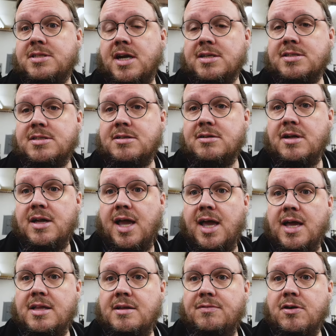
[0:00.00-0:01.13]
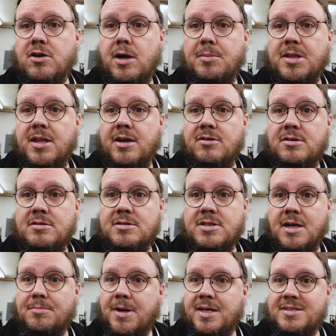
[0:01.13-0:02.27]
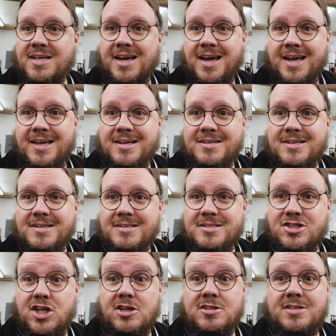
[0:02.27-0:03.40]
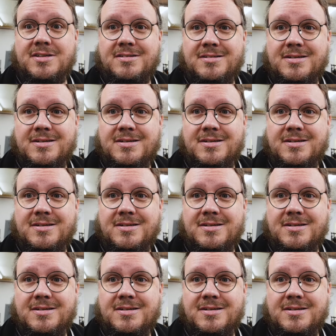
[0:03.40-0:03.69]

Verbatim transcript: Sauce. And if you're coming there, stop by and say hi. Cheers.